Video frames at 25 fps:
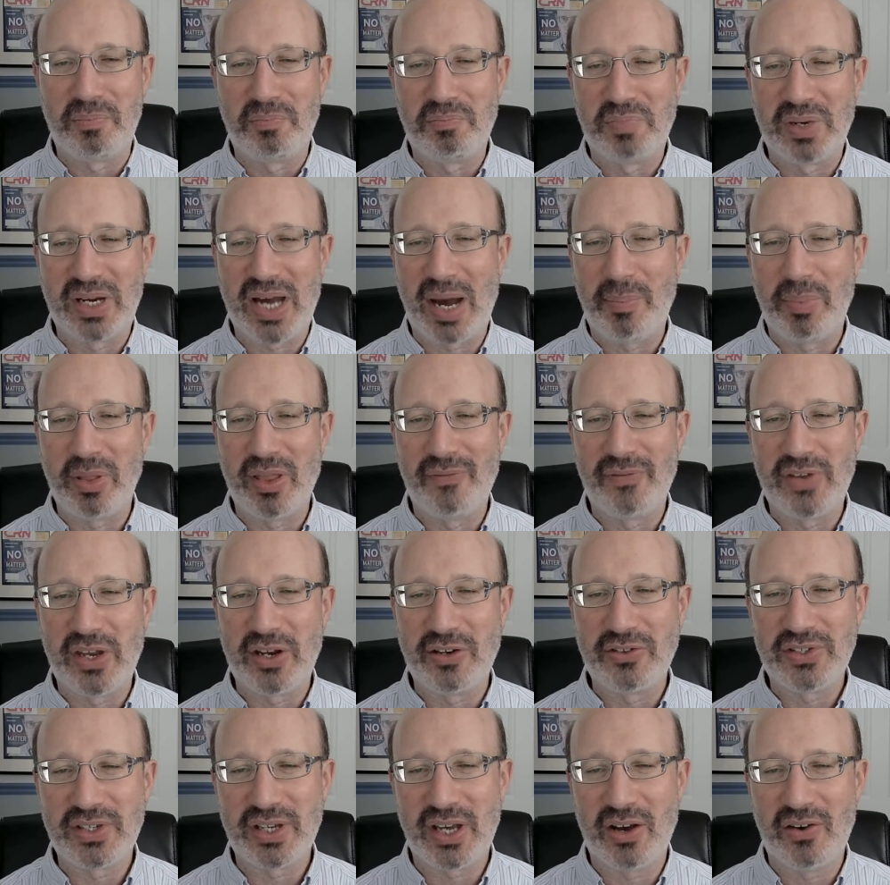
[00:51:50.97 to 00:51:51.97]
a couple of
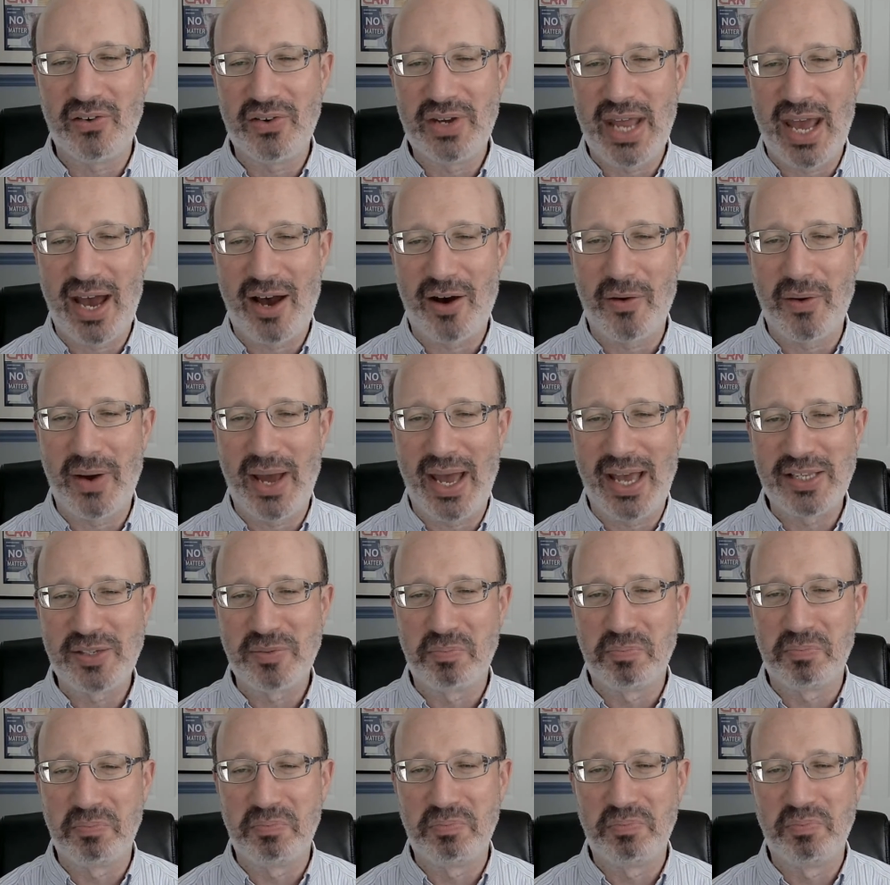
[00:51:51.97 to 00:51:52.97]
years ago now, has
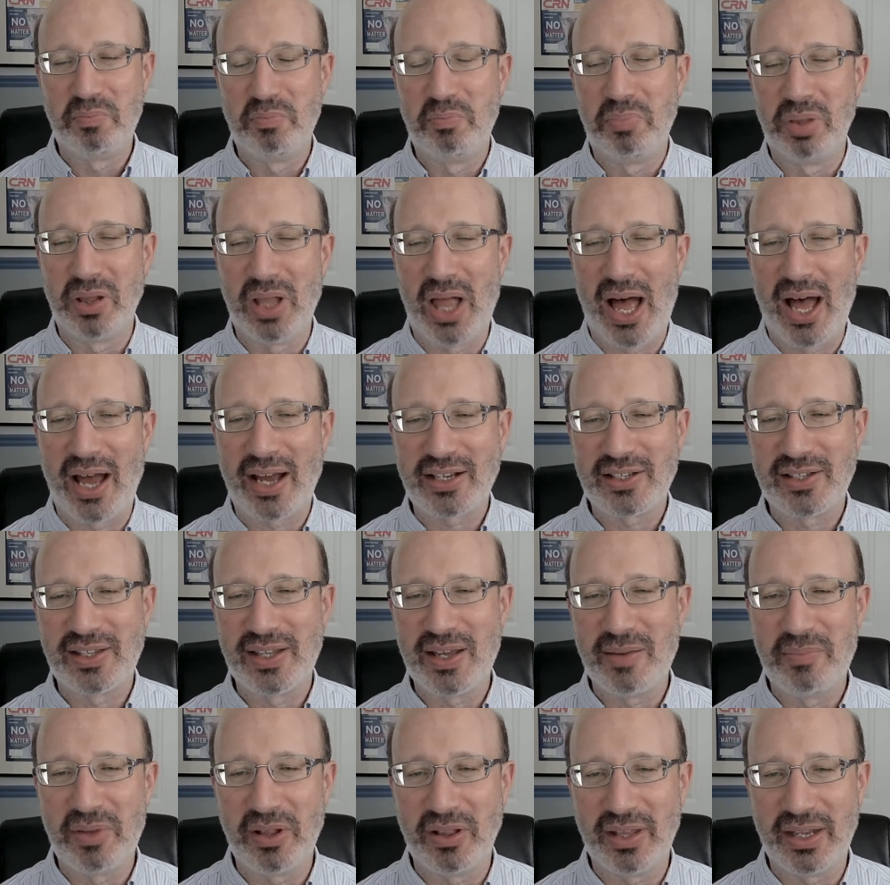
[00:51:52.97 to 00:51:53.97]
blocked the
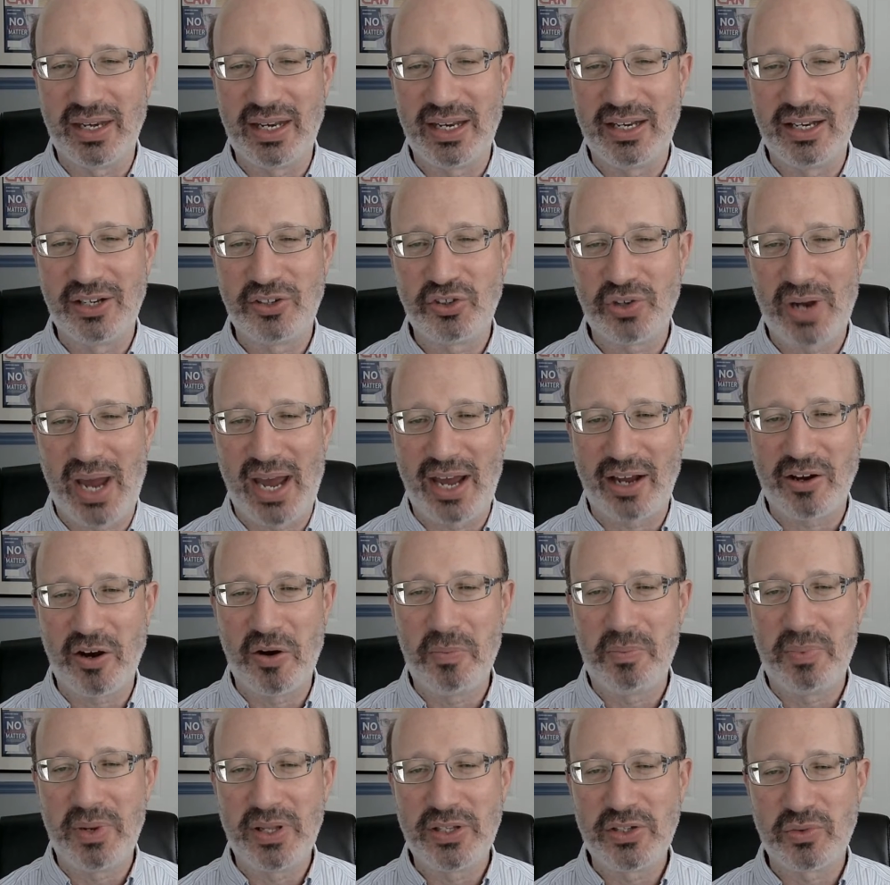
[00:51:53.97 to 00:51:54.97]
ability to track
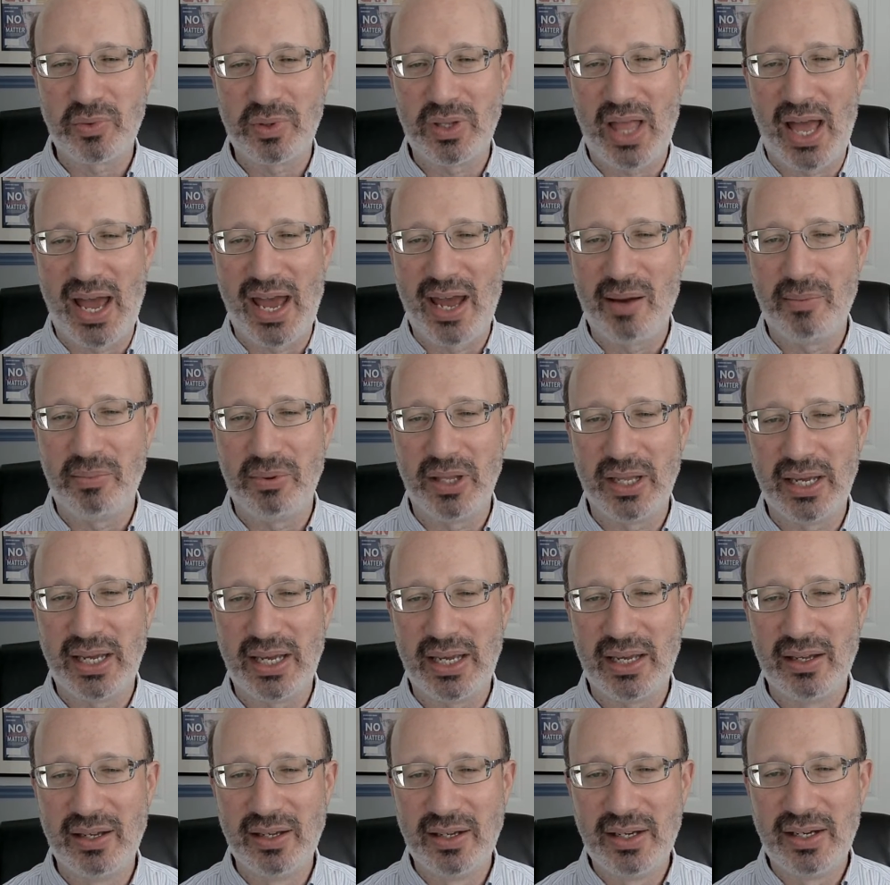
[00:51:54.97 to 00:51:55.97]
opens
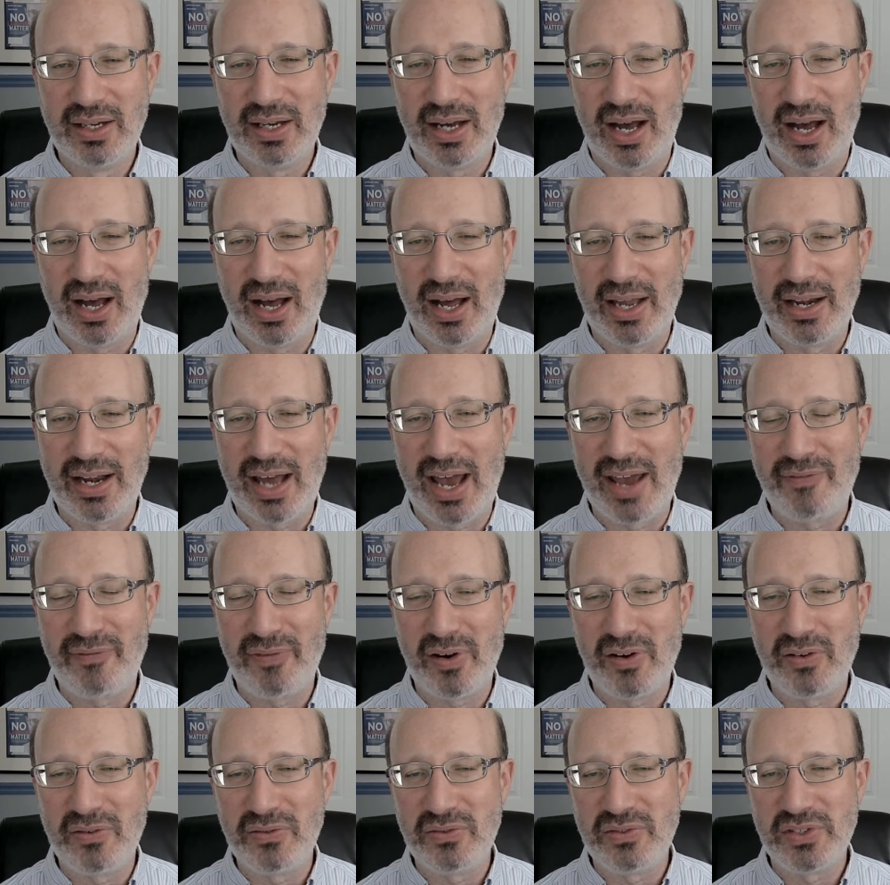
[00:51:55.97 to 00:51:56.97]
reliably on
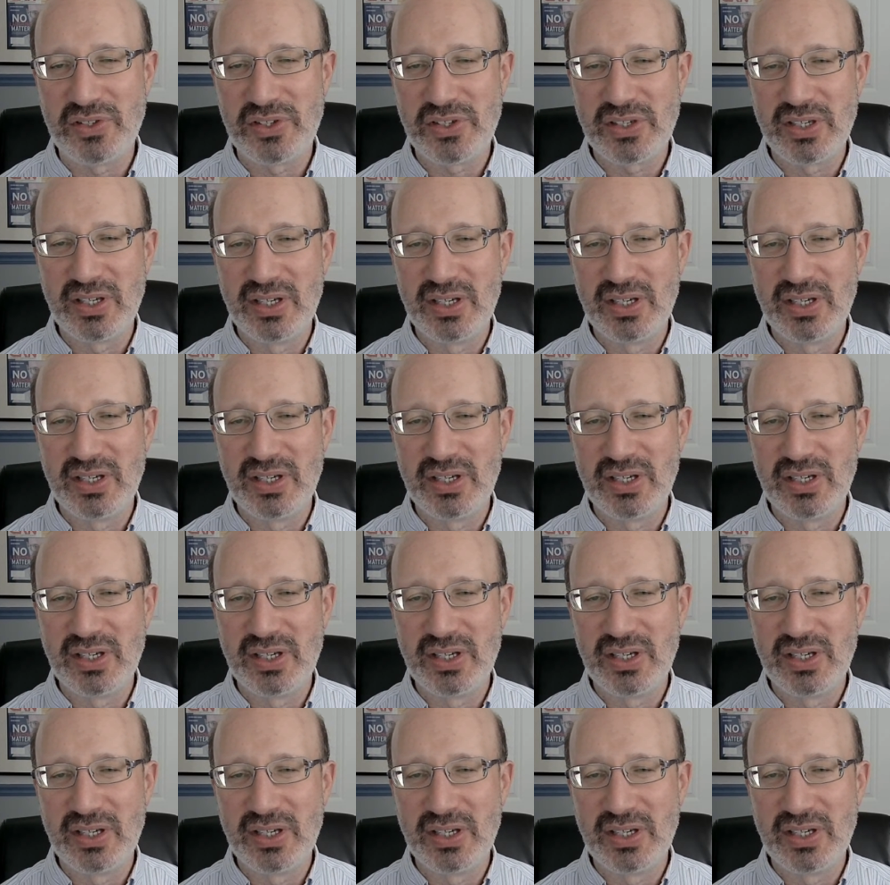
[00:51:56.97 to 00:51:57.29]
iPhones.